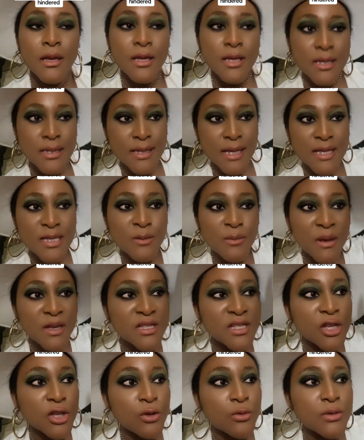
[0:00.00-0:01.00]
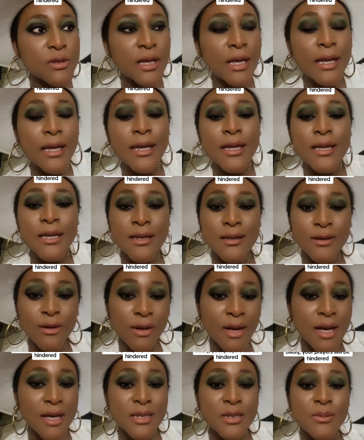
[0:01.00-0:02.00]
He's expecting you to lead. You
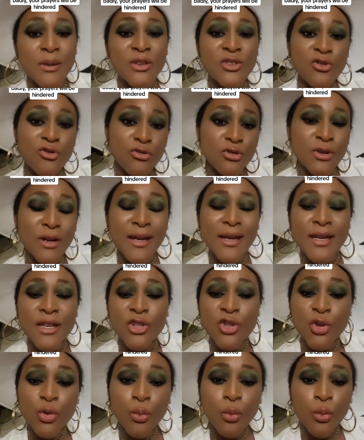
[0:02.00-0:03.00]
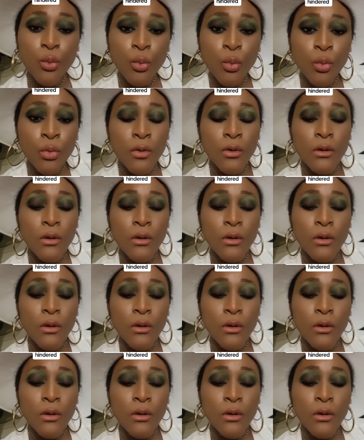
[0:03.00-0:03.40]
can't expect her to lead you.